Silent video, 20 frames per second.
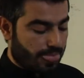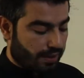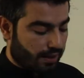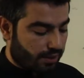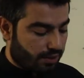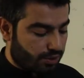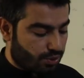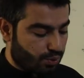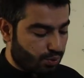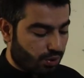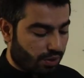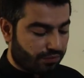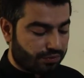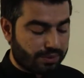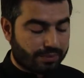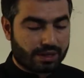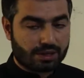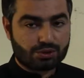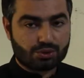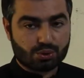2 of
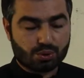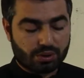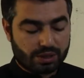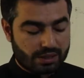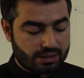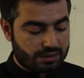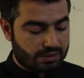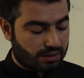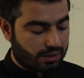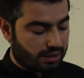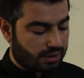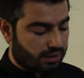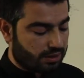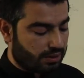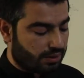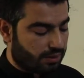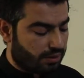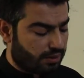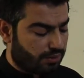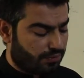them are stories.
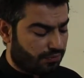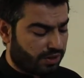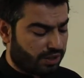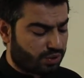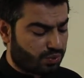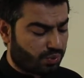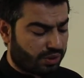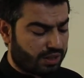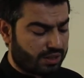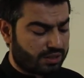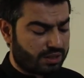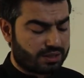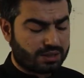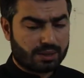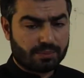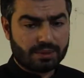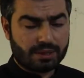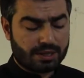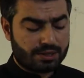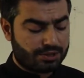The first one is
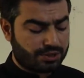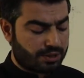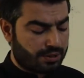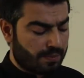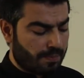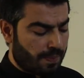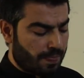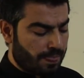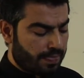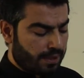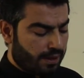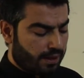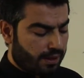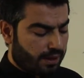determination.